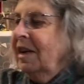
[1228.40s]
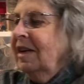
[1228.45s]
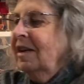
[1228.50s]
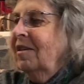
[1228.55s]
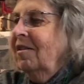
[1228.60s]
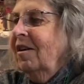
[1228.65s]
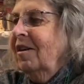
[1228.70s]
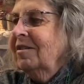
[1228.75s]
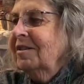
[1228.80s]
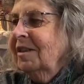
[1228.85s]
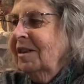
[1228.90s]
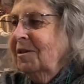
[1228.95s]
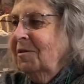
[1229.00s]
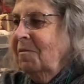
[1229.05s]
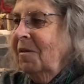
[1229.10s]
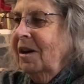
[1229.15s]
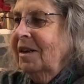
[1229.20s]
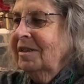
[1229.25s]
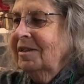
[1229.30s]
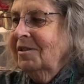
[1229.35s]
cards. That's
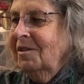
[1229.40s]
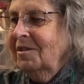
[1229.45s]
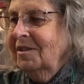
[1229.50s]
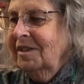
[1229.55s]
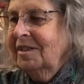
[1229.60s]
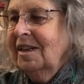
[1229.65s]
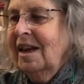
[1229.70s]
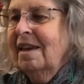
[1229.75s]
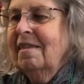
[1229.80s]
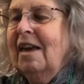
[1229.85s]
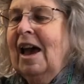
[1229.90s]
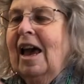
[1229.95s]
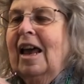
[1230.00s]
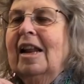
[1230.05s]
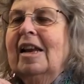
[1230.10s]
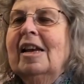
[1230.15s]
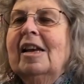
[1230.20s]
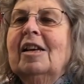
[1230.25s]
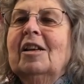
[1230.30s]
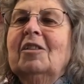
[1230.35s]
why I started to say that.
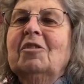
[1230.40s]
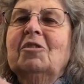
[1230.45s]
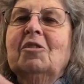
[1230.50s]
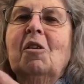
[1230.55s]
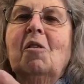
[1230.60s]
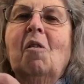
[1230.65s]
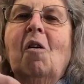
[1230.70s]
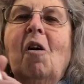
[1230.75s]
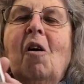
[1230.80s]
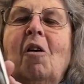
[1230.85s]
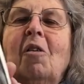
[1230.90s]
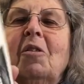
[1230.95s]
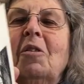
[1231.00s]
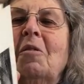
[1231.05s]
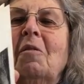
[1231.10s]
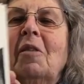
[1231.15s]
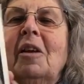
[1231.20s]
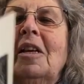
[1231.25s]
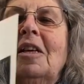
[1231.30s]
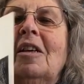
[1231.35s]
So all the
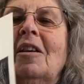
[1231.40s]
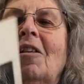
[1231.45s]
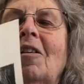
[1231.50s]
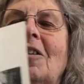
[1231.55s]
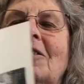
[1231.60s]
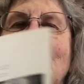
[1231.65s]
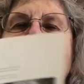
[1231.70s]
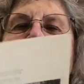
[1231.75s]
greeting cards